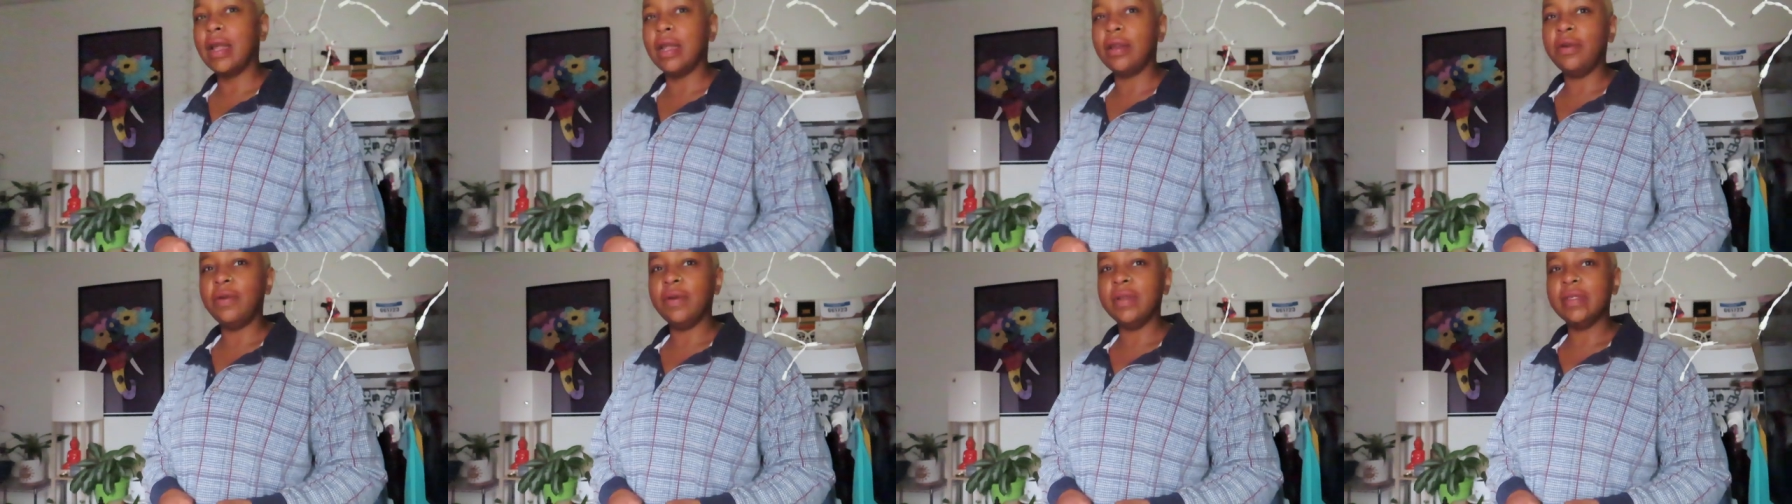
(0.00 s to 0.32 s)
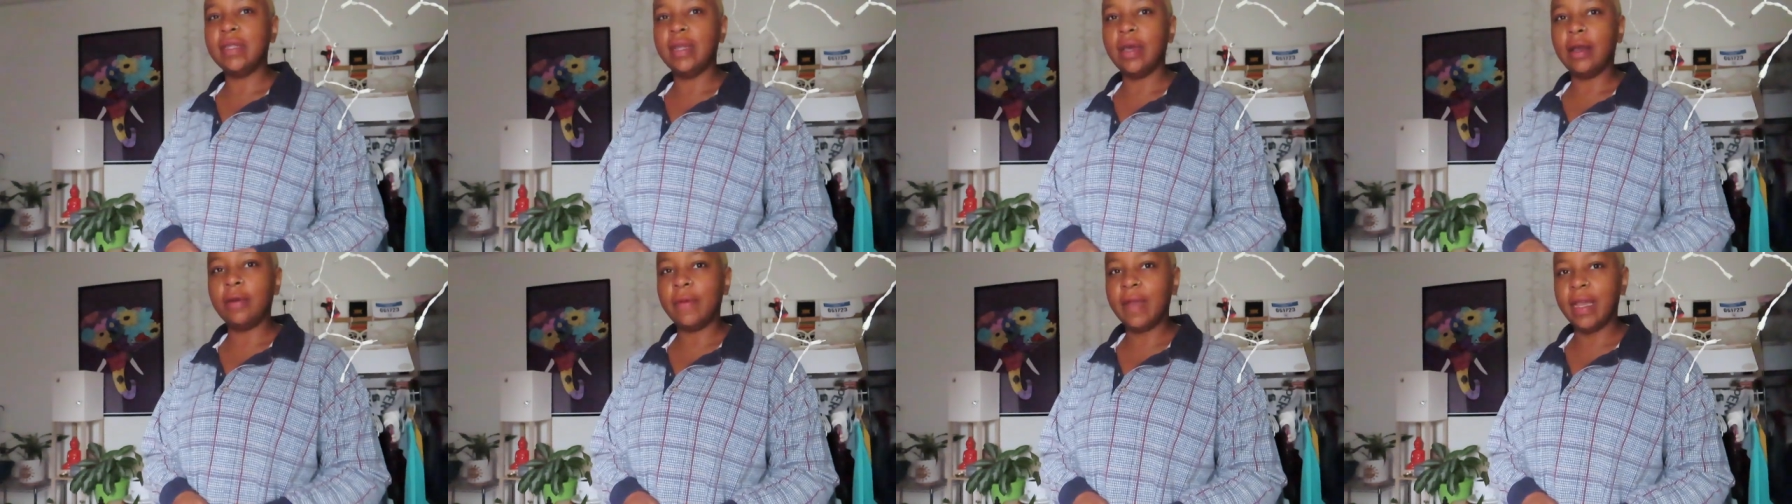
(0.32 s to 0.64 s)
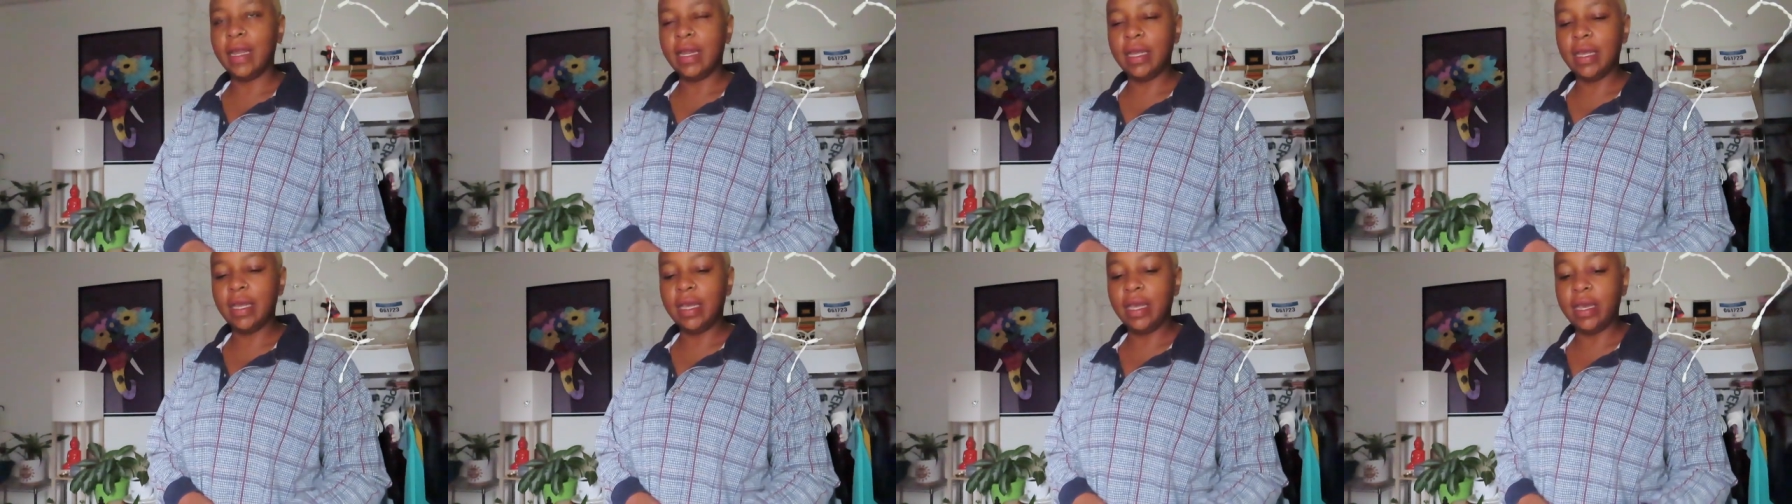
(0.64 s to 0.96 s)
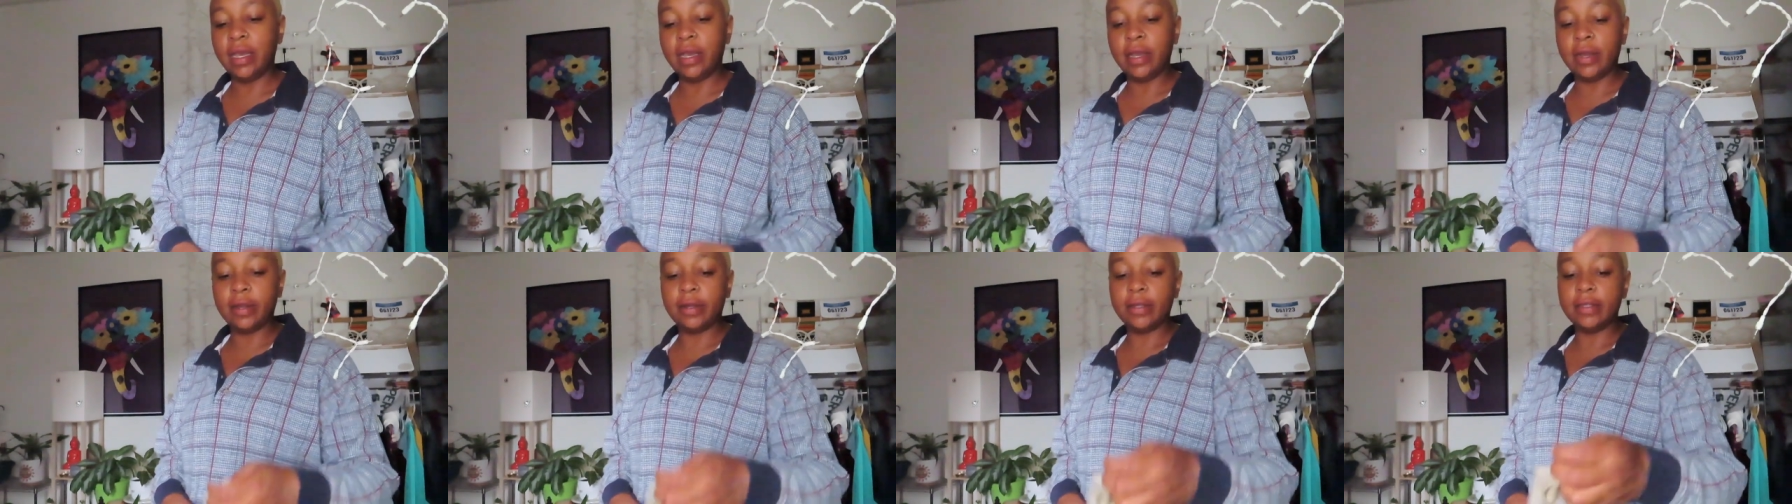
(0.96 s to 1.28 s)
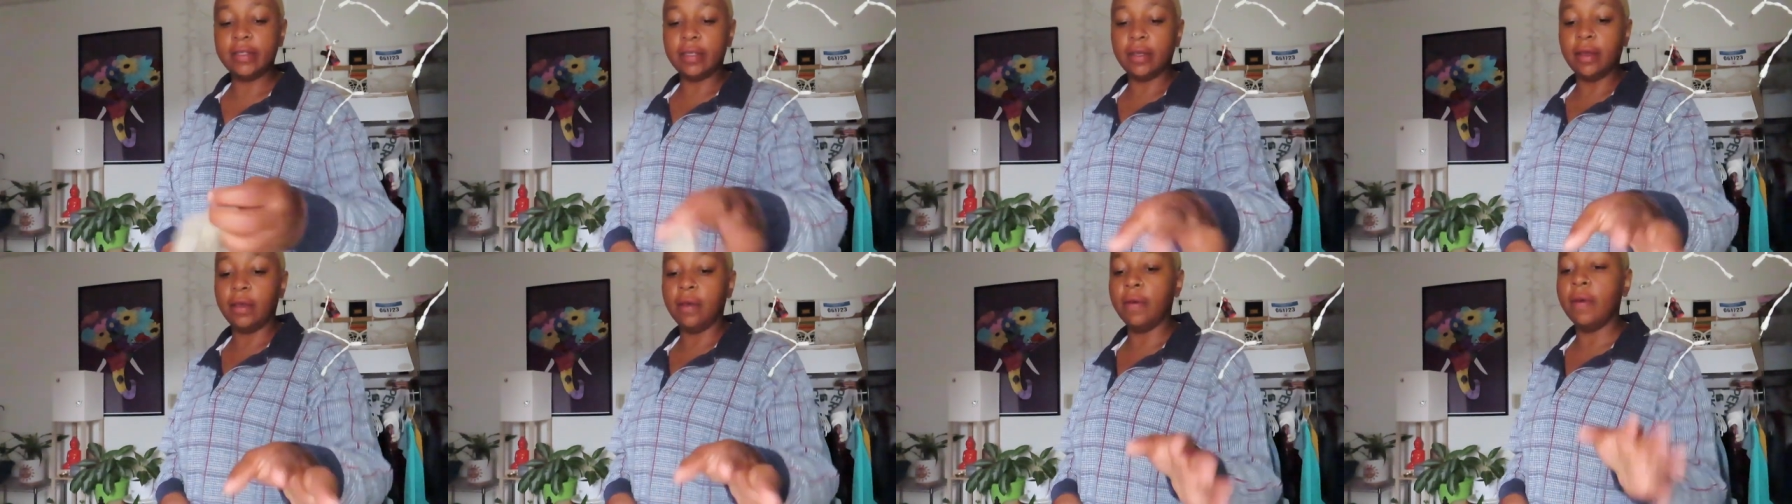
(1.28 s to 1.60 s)
I know it's not raining here,
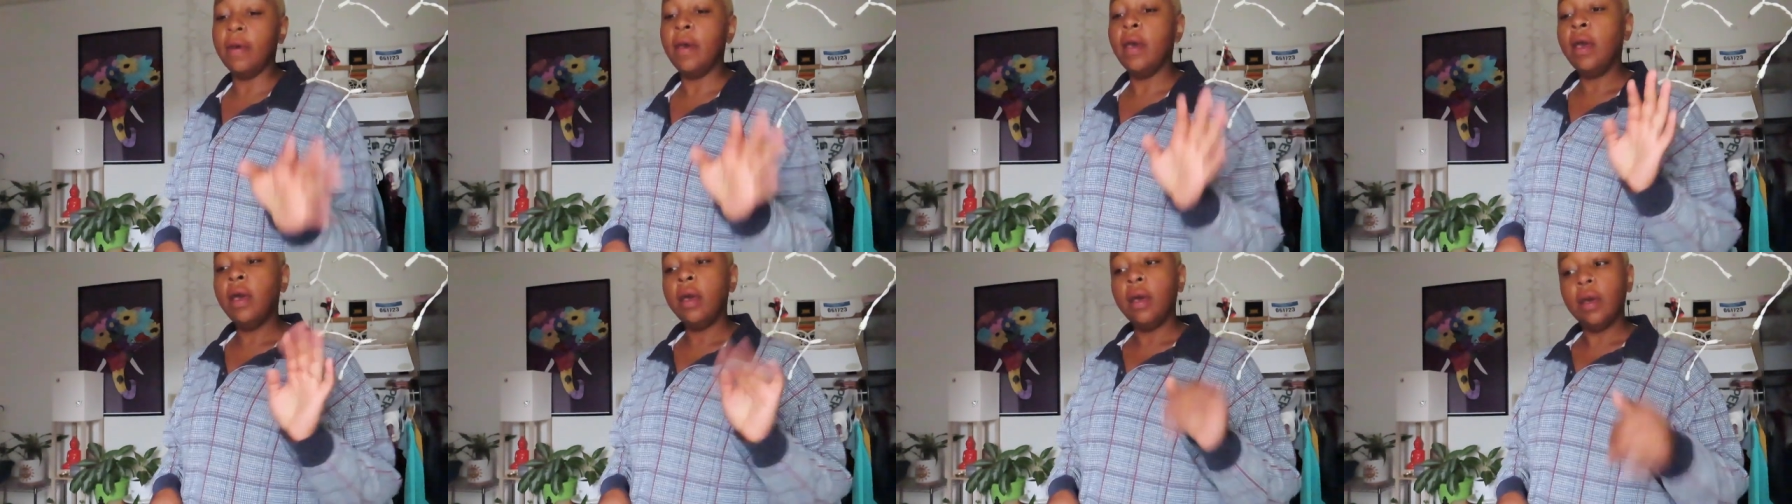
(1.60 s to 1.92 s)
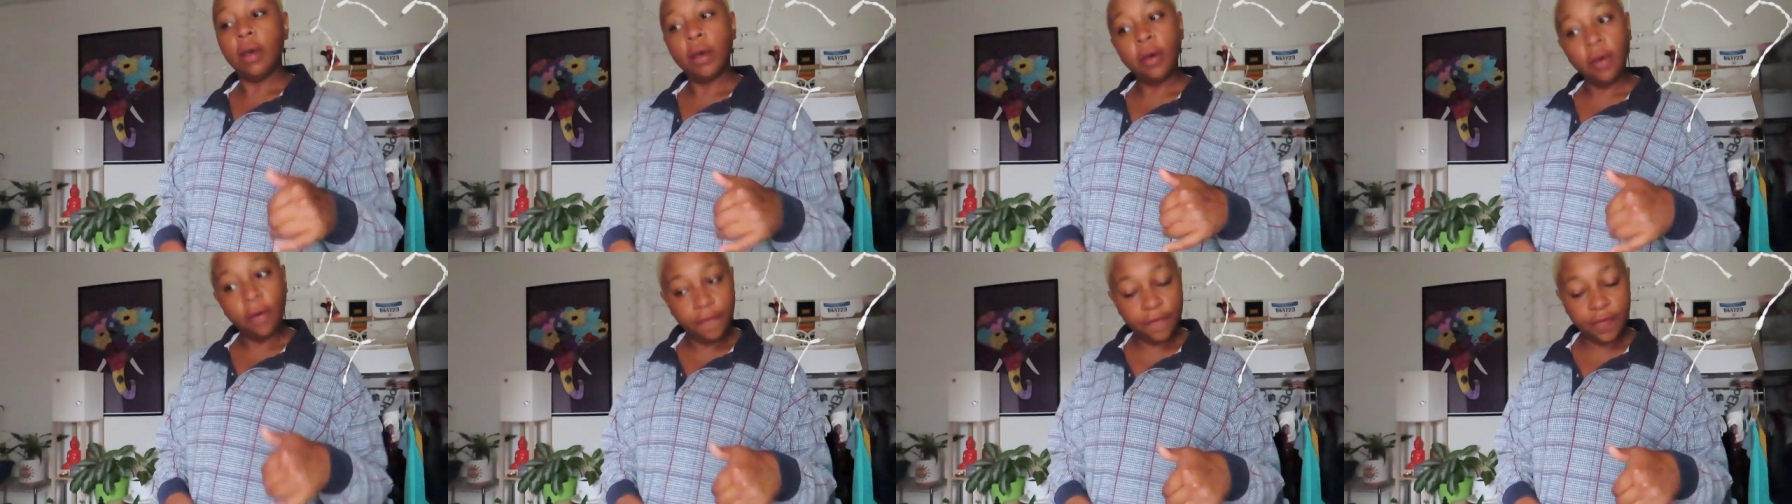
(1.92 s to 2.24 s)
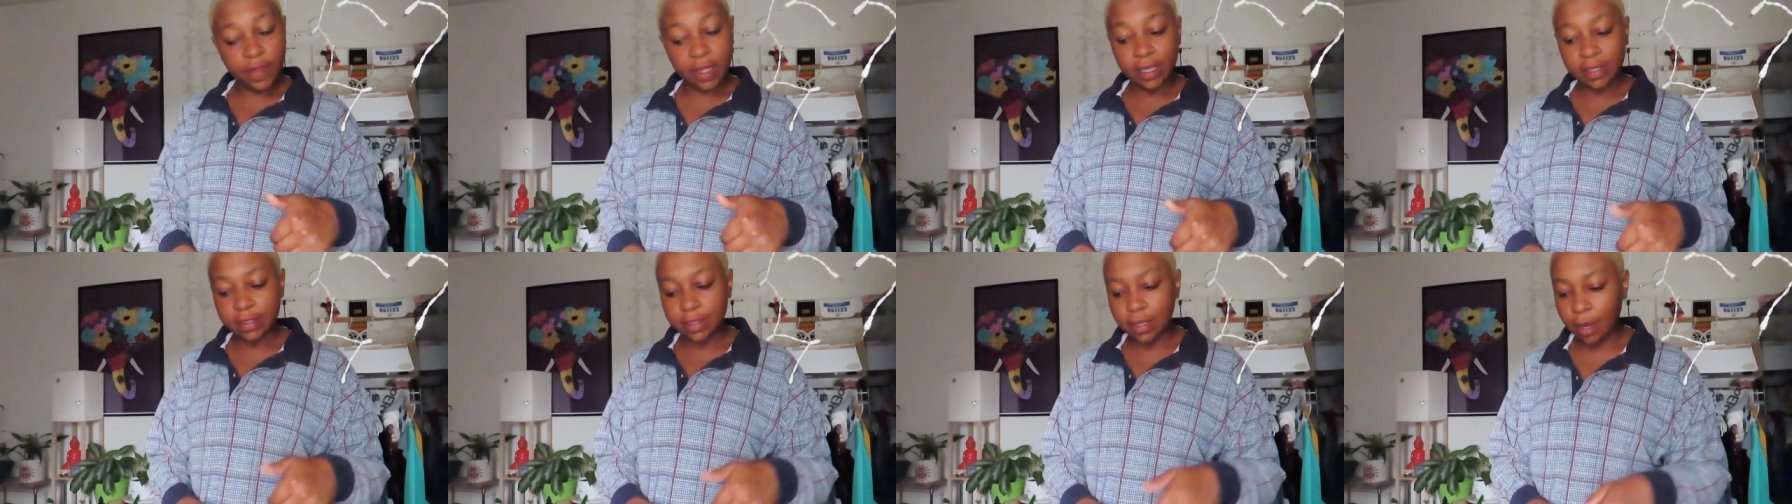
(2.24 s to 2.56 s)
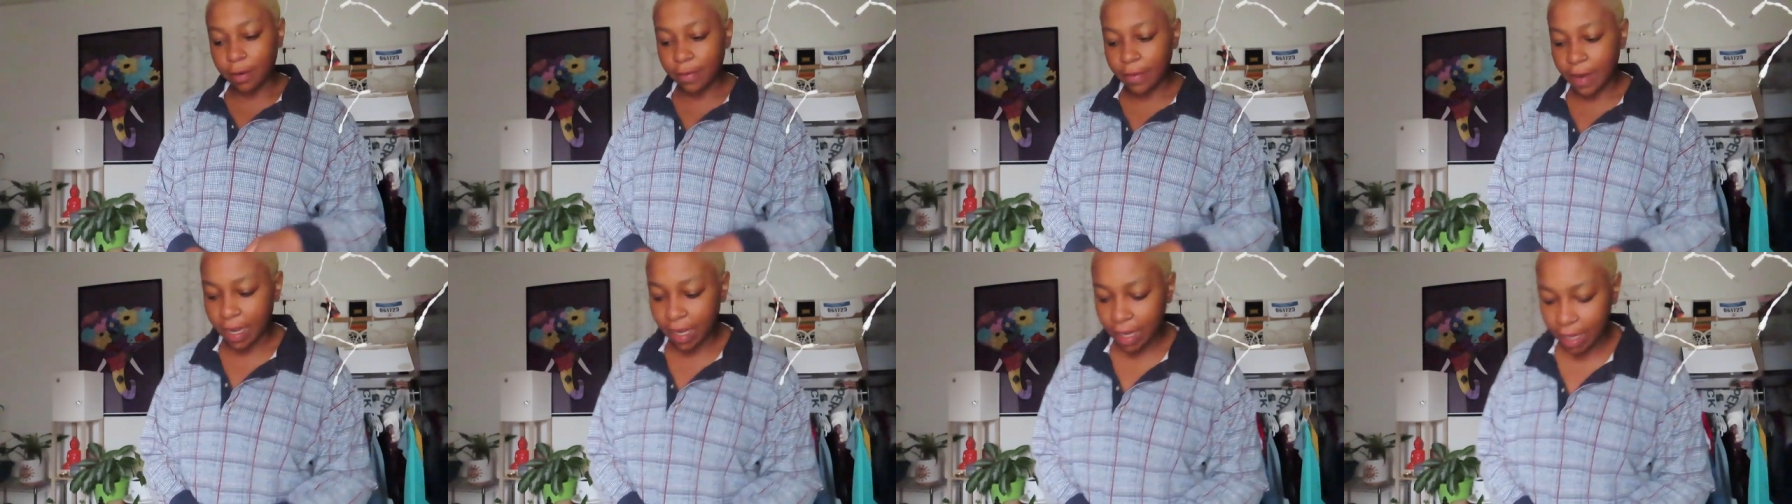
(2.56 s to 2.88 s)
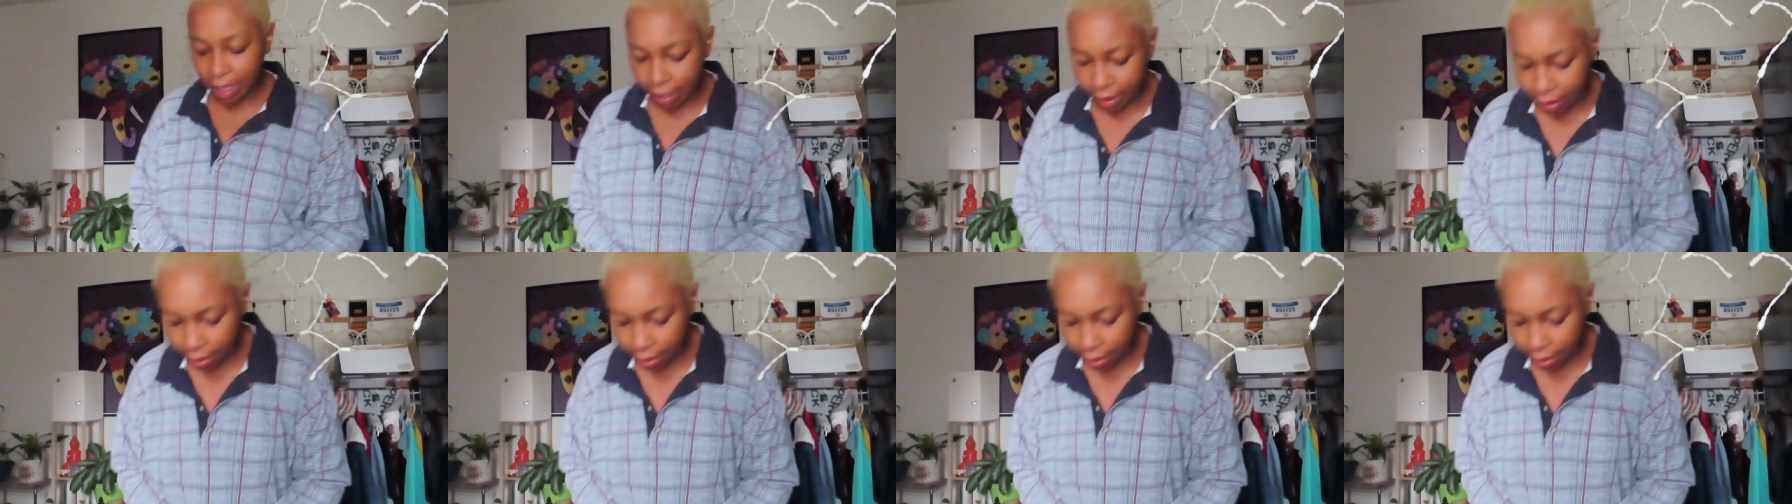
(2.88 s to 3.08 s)
so hopefully it's not raining